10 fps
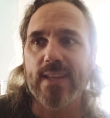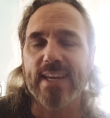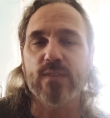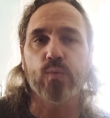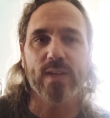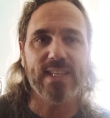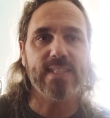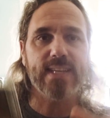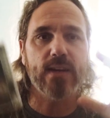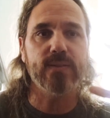Like it
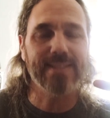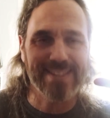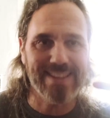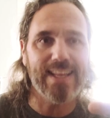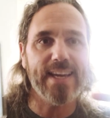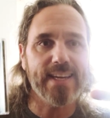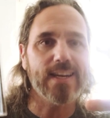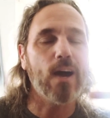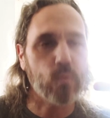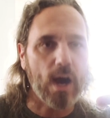really sounds
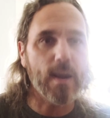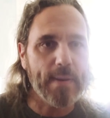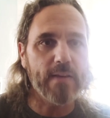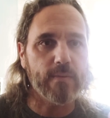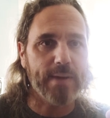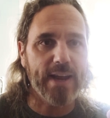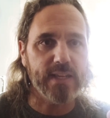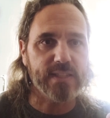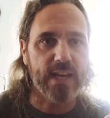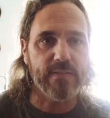like a rock band from
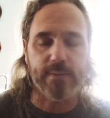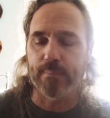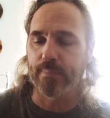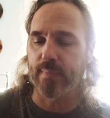'97.